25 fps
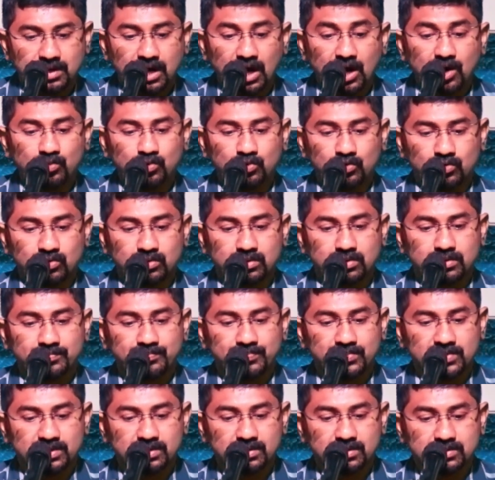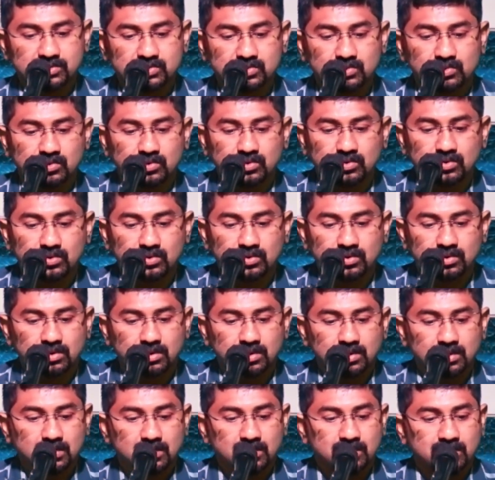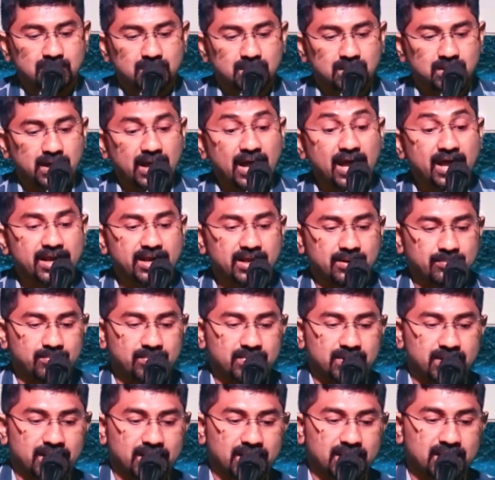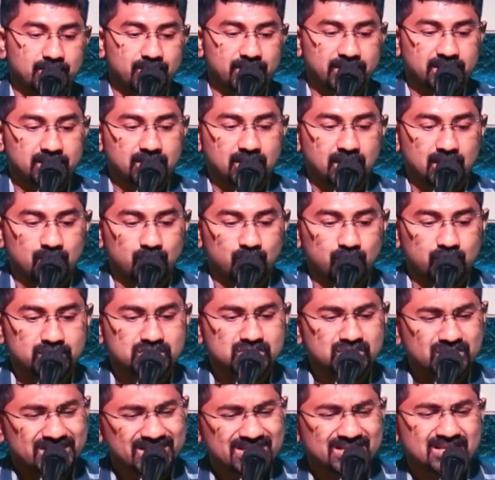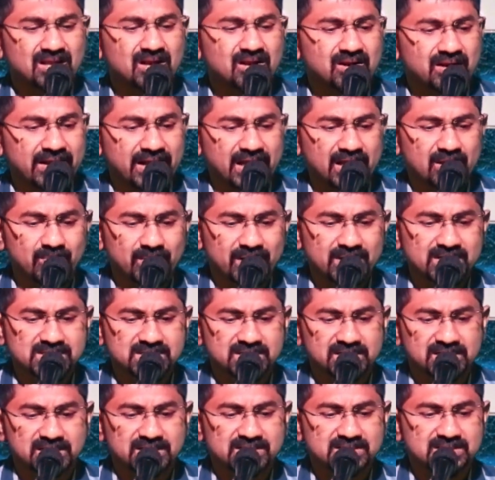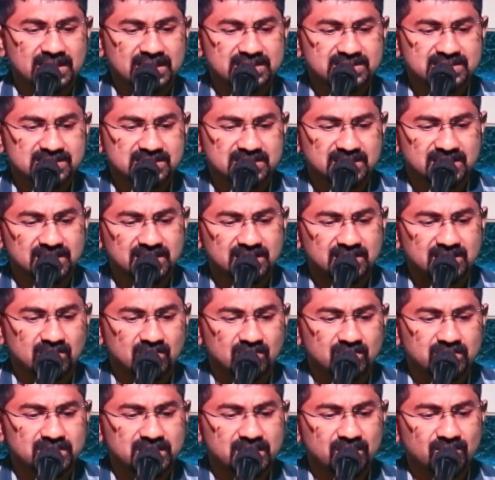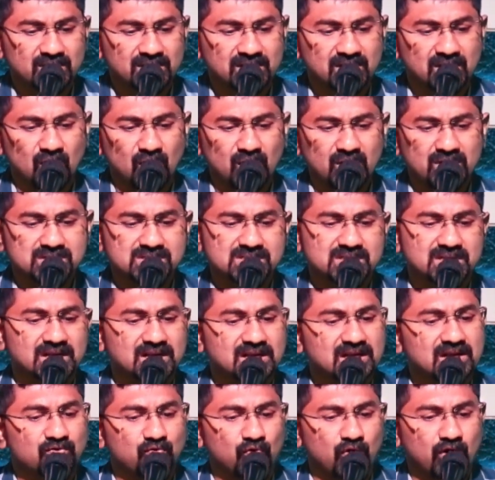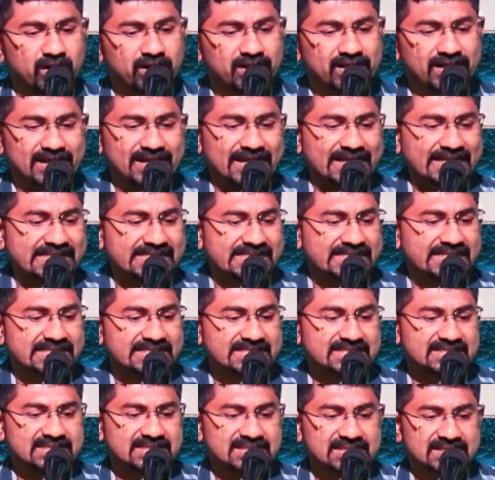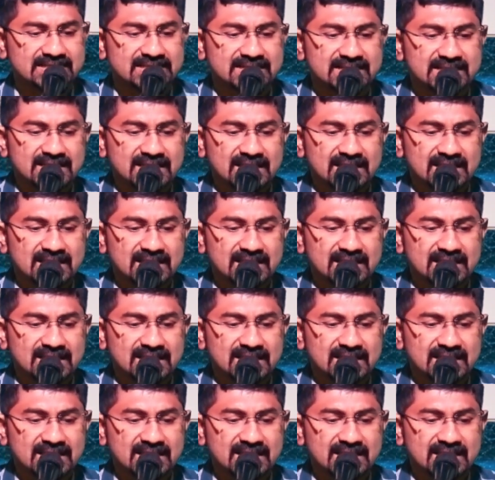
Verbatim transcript: Kamur. So uh, Hanam, Hanam and Kamur. So these are neighboring cities. I just read it out. They were constantly warring against each other.